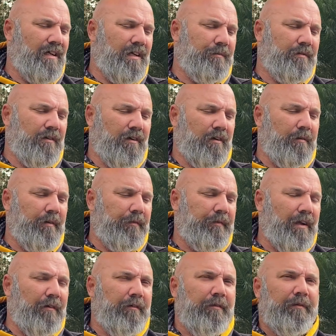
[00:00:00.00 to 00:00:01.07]
No, absolutely.
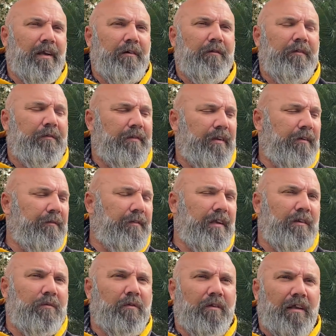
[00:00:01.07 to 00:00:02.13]
If
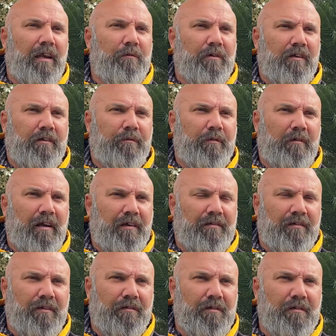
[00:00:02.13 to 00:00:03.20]
that's what they wanted for us
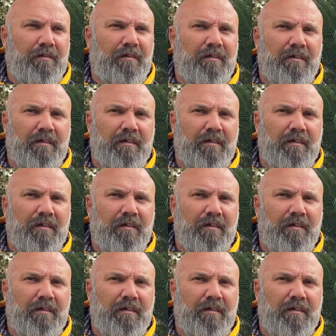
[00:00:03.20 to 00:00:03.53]
to do,